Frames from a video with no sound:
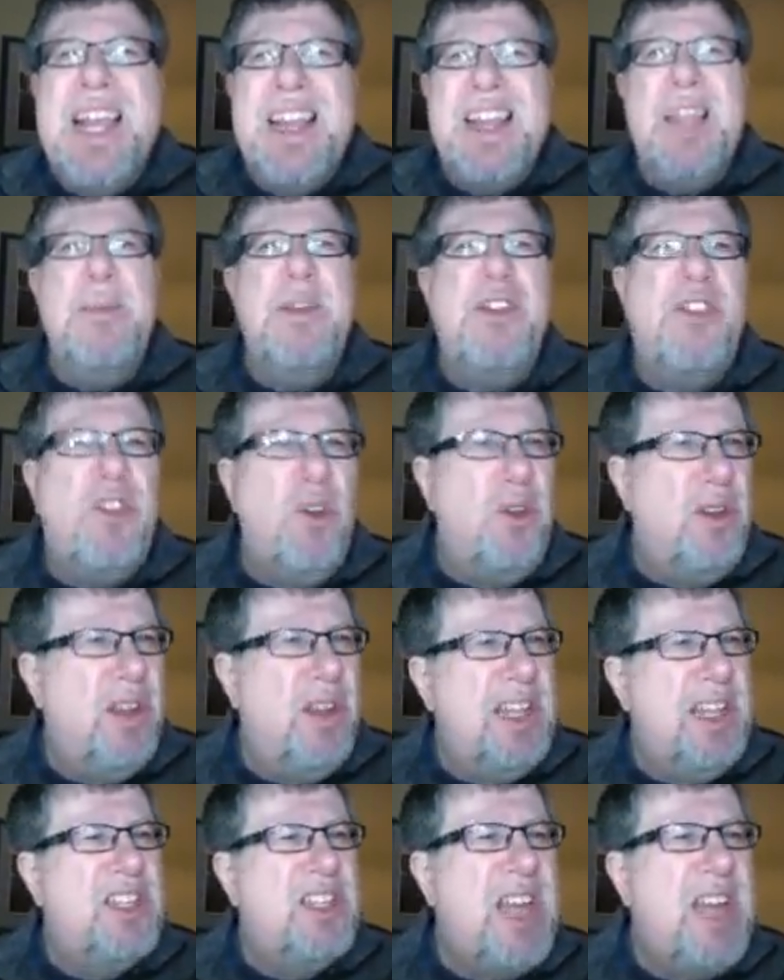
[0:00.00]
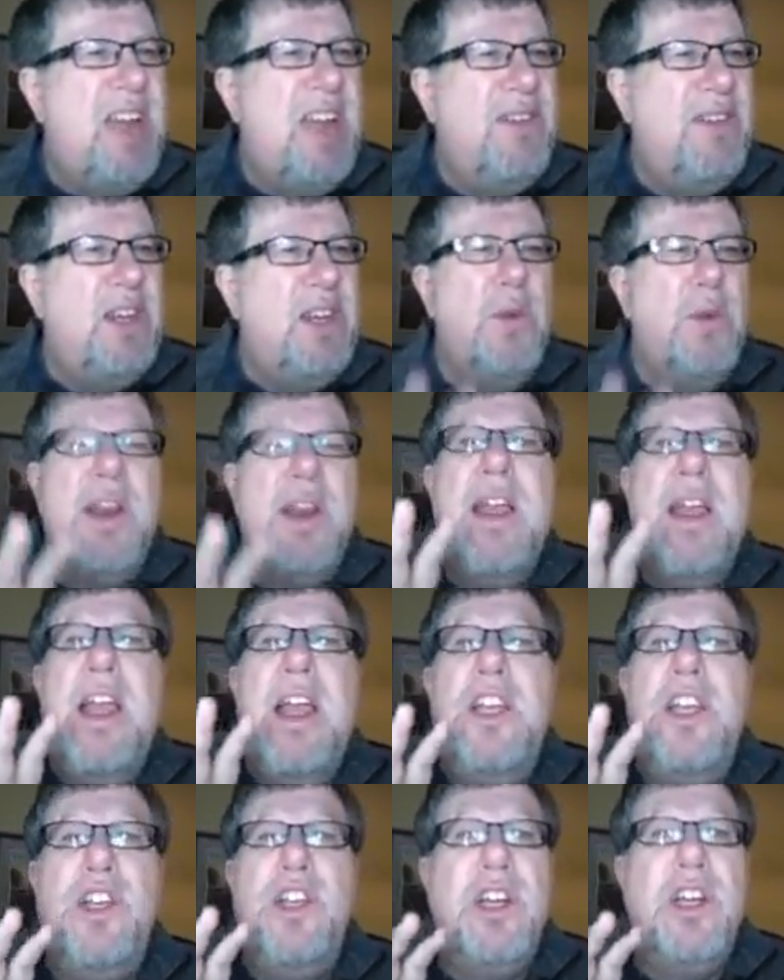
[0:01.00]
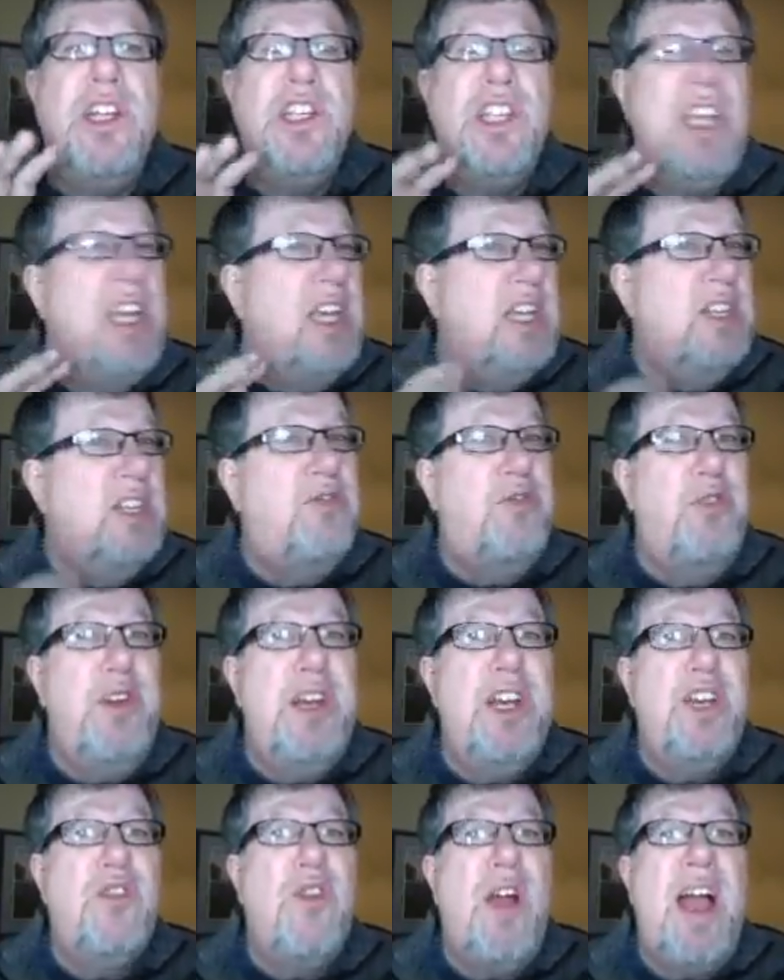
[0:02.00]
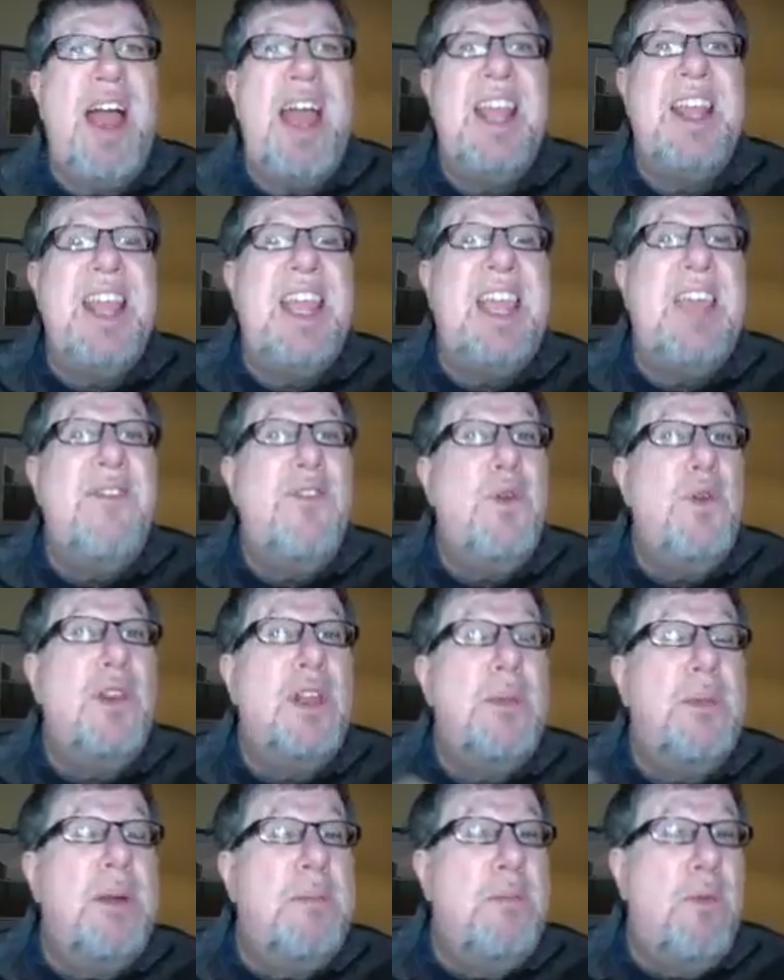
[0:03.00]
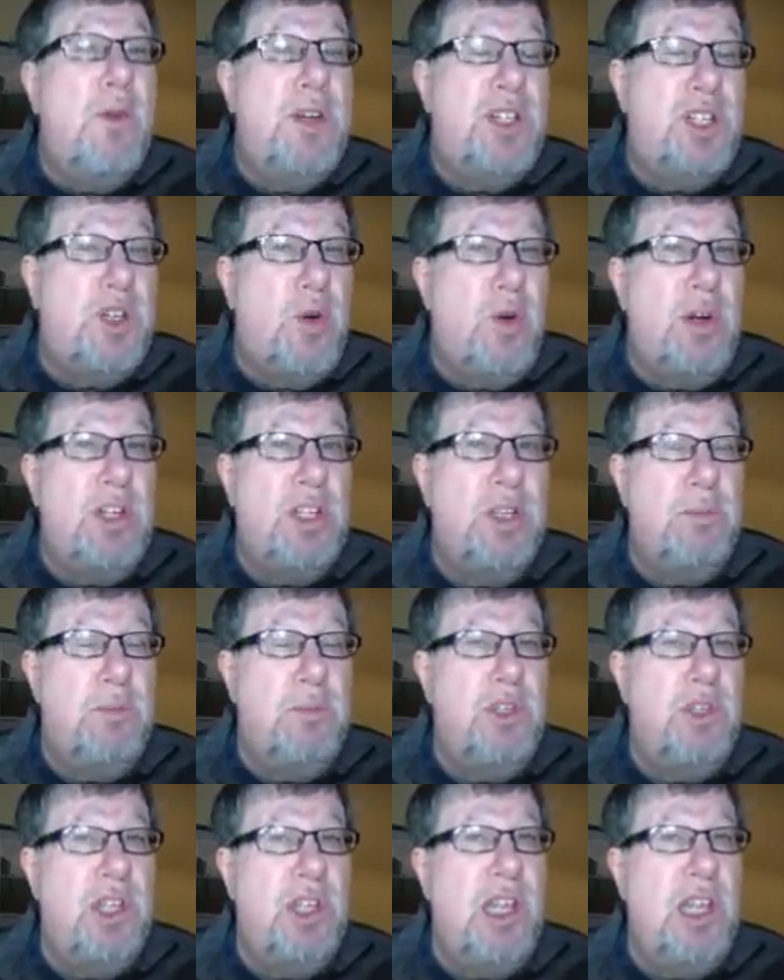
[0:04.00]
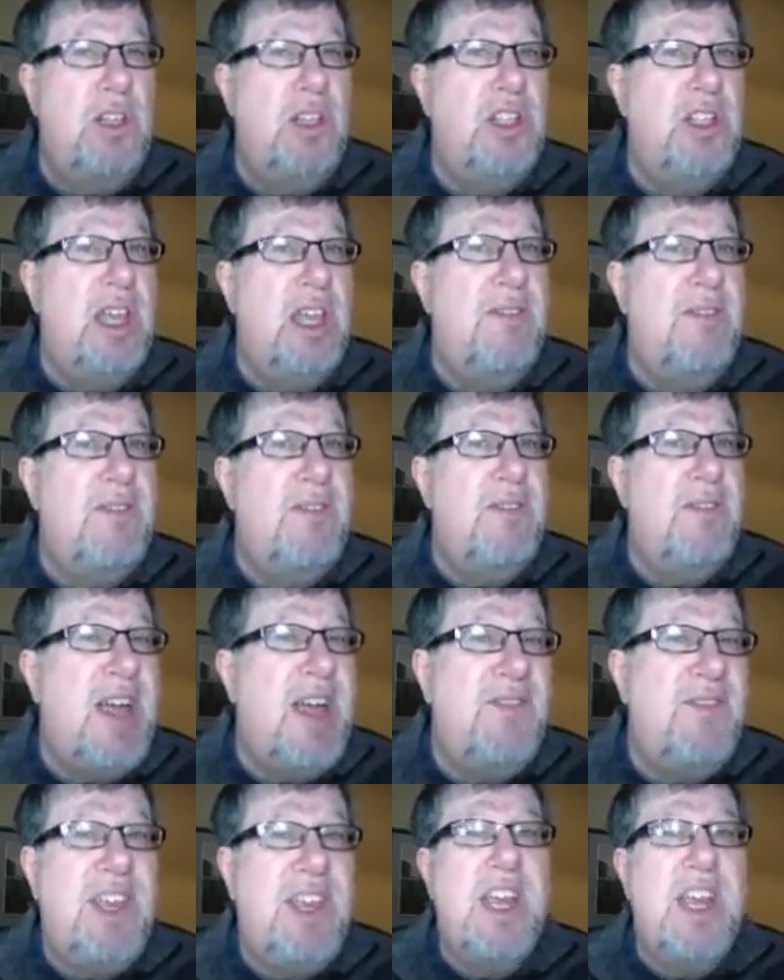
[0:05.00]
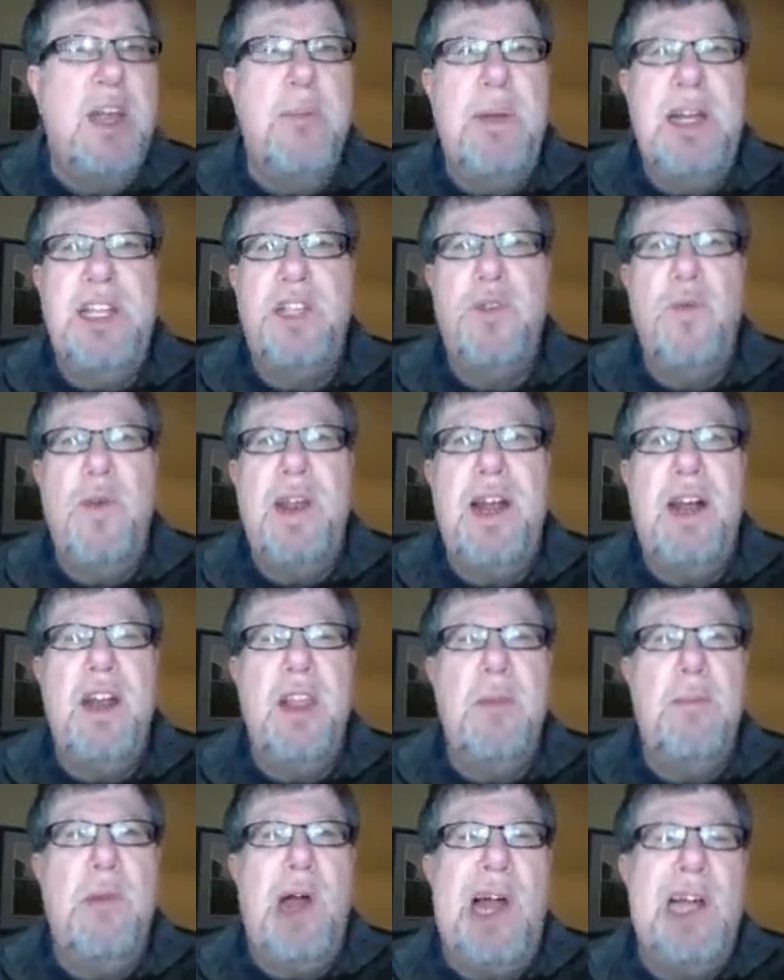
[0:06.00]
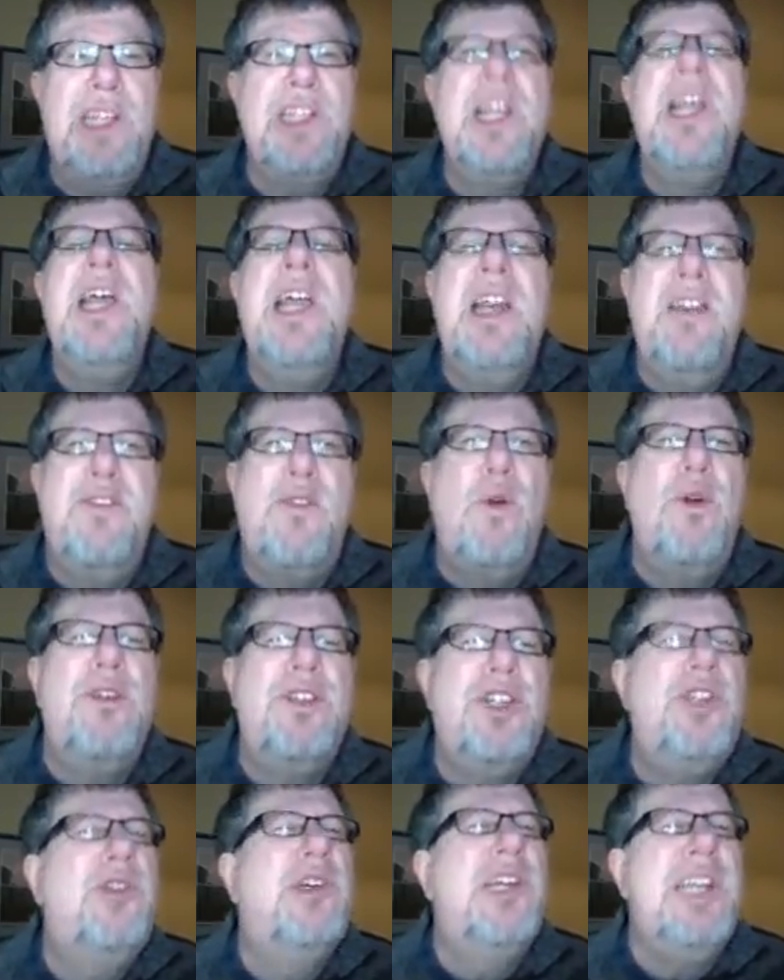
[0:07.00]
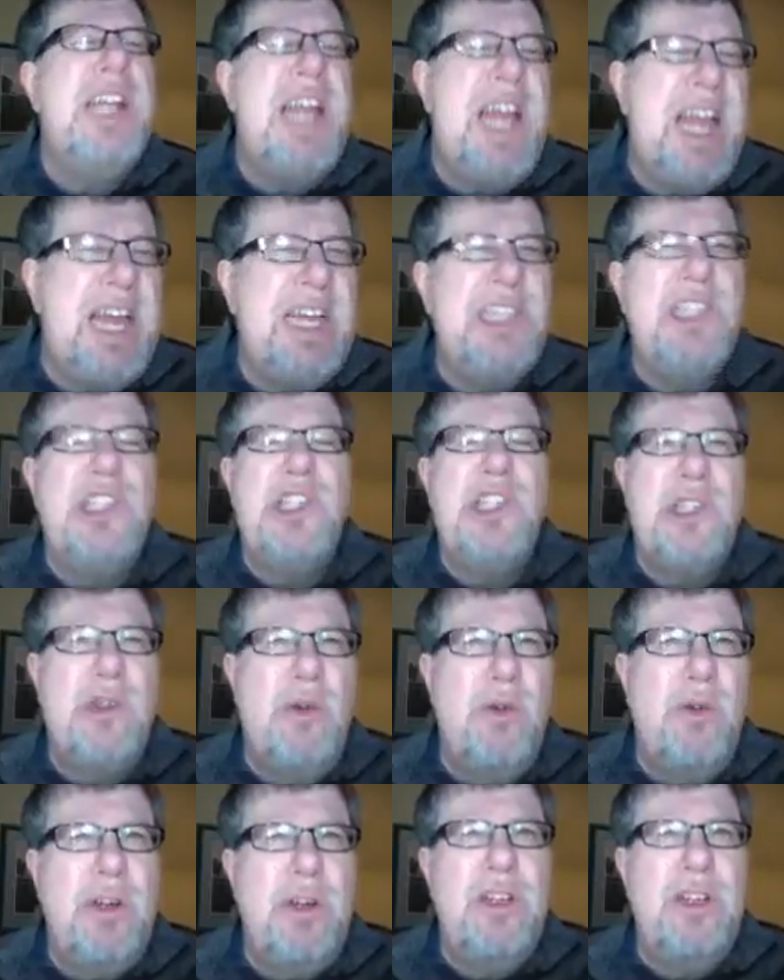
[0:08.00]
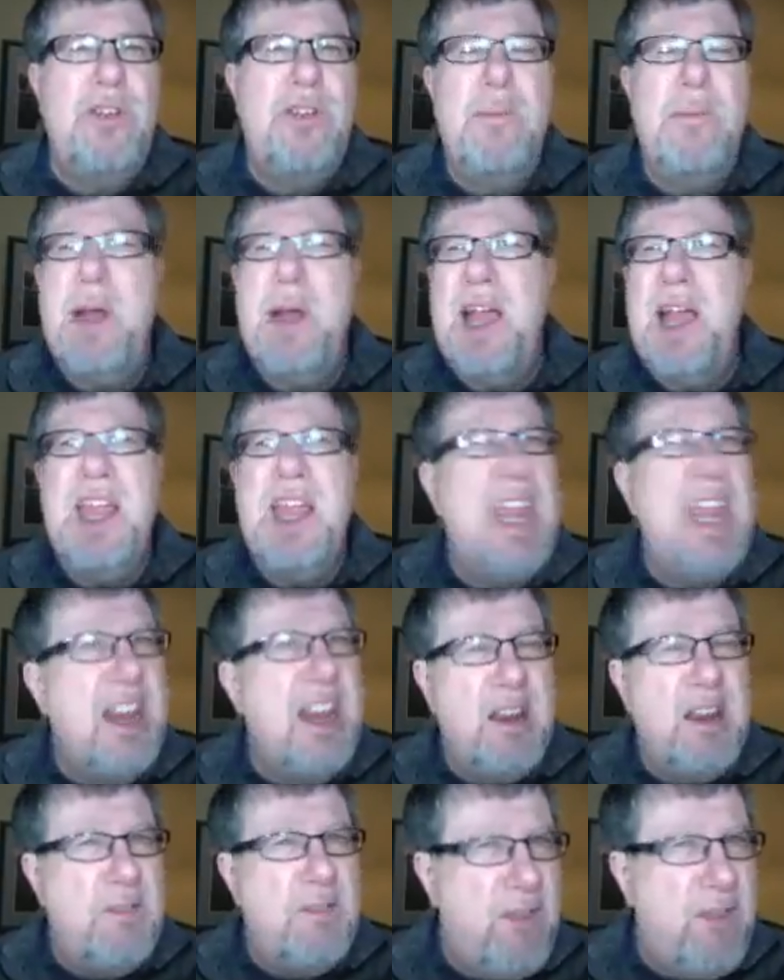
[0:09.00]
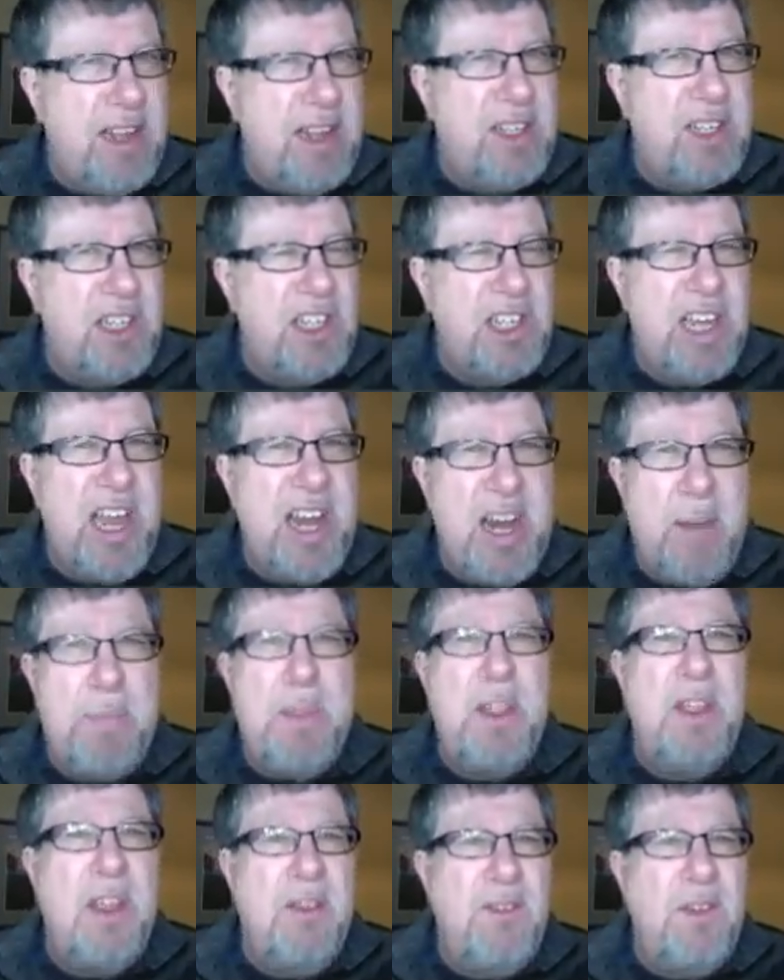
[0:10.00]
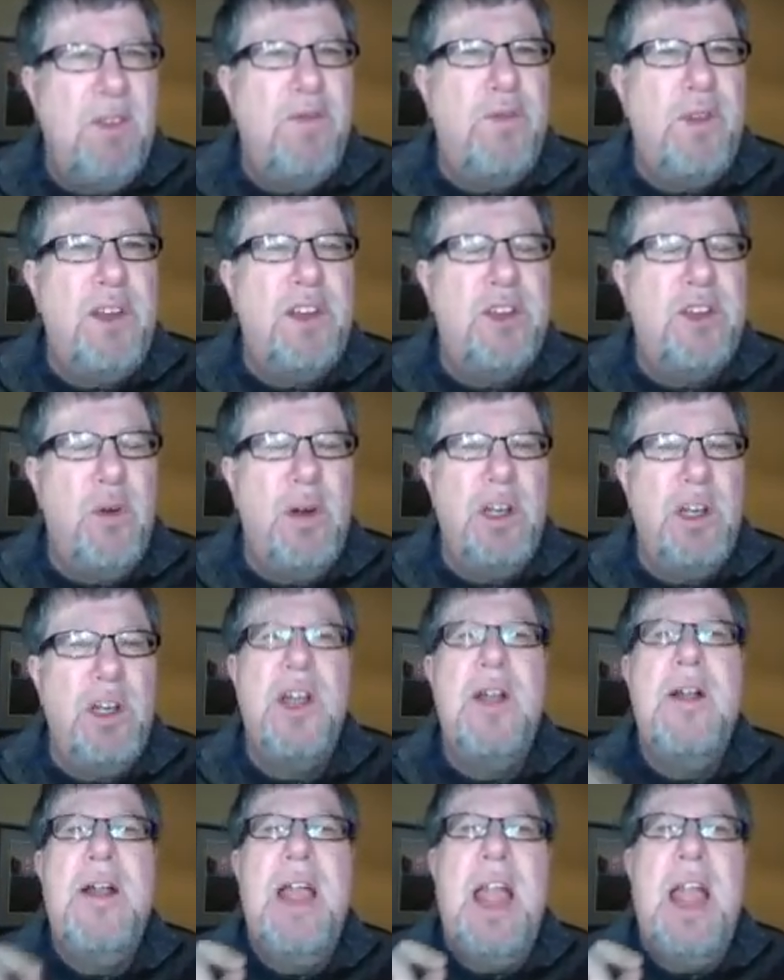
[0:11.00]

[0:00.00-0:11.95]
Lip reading: Let me show you. Let's dive into it. Sugarsync is free to try. They give you a little bit more storage than most of the others. They give you 5 gigabytes right out of the box. And of course, you can add storage by getting your friends to sign up. They'll give you free storage.